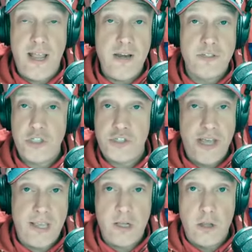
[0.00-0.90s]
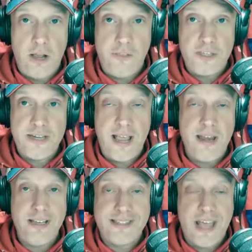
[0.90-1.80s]
And if just taking a look at the
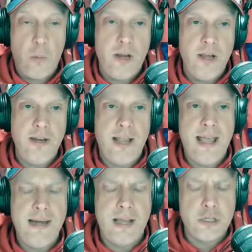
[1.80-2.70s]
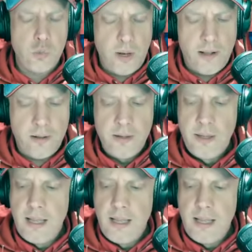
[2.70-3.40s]
standings, that would indicate it as well.